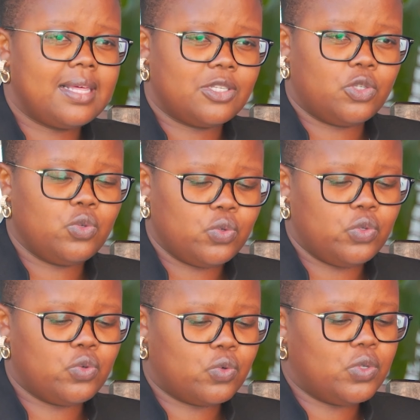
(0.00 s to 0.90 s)
that,
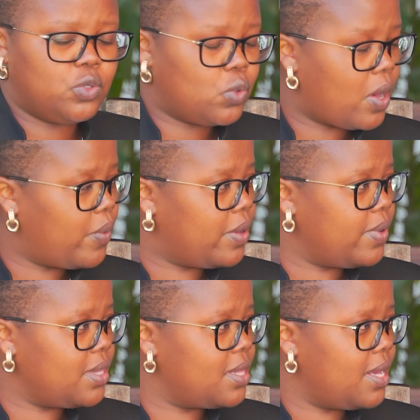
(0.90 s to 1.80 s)
you could do away
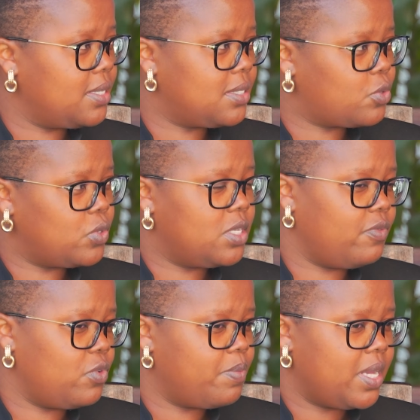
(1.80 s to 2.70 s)
with, and it could
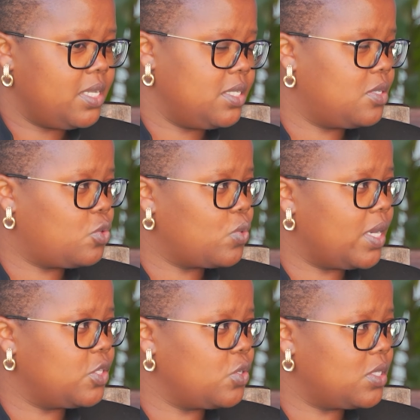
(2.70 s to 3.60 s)
give you money
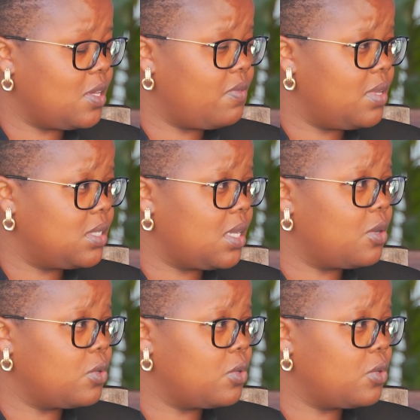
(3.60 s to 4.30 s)
towards your savings and